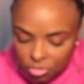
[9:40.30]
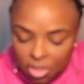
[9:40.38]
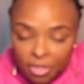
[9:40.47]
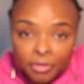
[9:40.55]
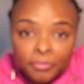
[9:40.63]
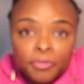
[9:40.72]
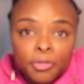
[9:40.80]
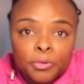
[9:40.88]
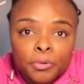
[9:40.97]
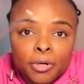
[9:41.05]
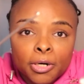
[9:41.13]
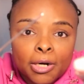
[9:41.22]
of
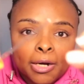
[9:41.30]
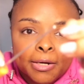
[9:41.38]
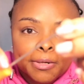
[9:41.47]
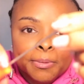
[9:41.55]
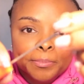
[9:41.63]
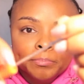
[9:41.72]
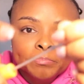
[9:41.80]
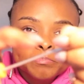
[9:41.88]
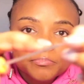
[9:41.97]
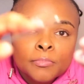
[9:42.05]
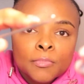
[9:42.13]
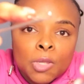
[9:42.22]
your
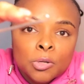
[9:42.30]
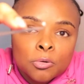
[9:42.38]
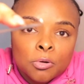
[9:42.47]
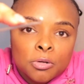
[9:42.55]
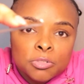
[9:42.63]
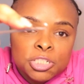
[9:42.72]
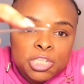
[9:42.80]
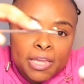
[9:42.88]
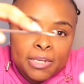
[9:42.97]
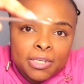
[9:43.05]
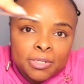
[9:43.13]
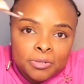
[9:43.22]

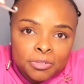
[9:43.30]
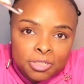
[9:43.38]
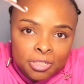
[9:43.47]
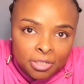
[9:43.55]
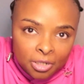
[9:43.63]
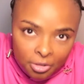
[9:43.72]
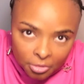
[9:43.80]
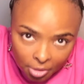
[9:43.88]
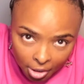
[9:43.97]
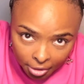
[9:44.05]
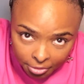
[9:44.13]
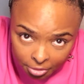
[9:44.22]
crochet needle. You're gonna go
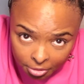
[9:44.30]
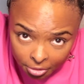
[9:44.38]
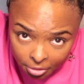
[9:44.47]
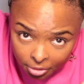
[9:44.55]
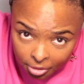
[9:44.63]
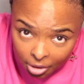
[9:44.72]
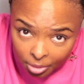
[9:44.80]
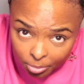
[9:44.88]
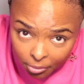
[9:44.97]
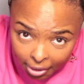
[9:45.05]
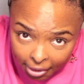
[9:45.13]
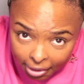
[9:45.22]
under a
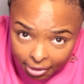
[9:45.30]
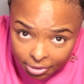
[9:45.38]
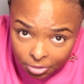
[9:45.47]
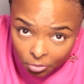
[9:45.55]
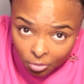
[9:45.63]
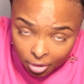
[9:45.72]
braid or